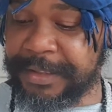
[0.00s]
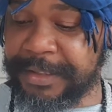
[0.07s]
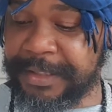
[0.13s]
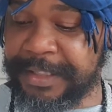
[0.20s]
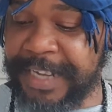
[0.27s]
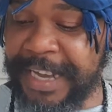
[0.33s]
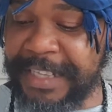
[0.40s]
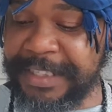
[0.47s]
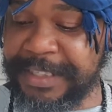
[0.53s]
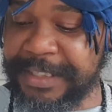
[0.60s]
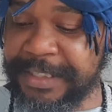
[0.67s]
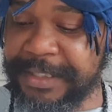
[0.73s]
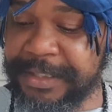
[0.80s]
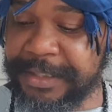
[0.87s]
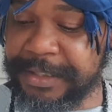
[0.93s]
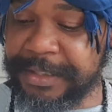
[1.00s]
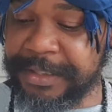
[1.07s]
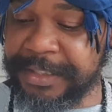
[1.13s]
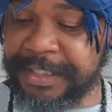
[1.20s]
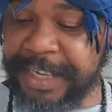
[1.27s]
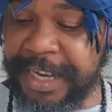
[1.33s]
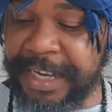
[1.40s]
Then
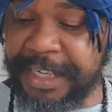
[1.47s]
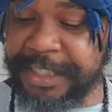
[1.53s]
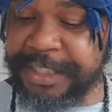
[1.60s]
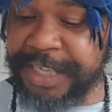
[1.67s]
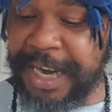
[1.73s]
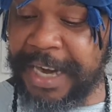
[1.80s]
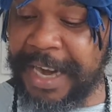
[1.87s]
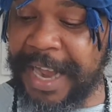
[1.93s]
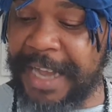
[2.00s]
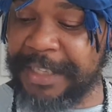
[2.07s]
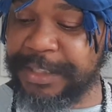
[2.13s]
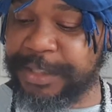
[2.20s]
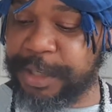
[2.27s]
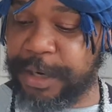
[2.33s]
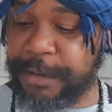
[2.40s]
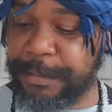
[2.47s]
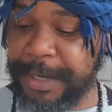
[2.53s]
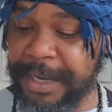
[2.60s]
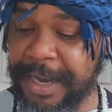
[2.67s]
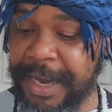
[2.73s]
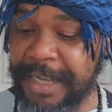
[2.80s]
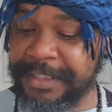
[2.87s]
they shall answer
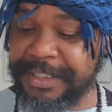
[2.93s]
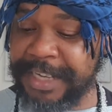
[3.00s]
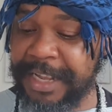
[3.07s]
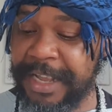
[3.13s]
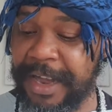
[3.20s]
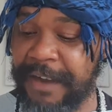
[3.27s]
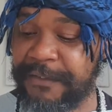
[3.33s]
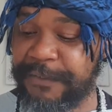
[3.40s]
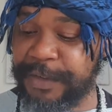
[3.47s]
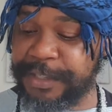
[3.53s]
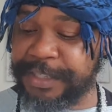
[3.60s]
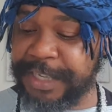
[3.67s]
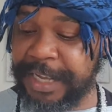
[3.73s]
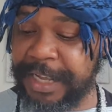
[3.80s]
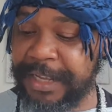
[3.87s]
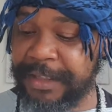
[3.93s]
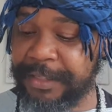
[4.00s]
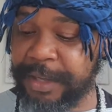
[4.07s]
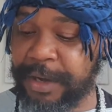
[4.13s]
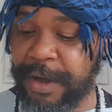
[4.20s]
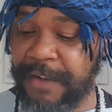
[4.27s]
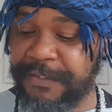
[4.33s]
because they have forsaken
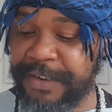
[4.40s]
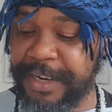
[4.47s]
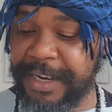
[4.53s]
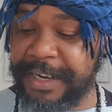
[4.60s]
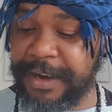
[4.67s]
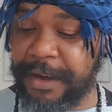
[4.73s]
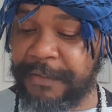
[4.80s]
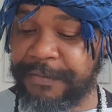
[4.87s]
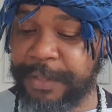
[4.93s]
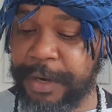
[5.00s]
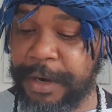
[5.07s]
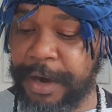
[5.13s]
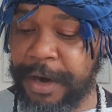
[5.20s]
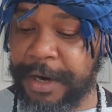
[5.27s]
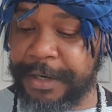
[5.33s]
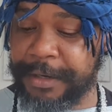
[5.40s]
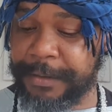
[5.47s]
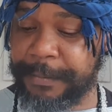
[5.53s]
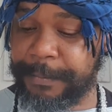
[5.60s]
the covenant of the Lord,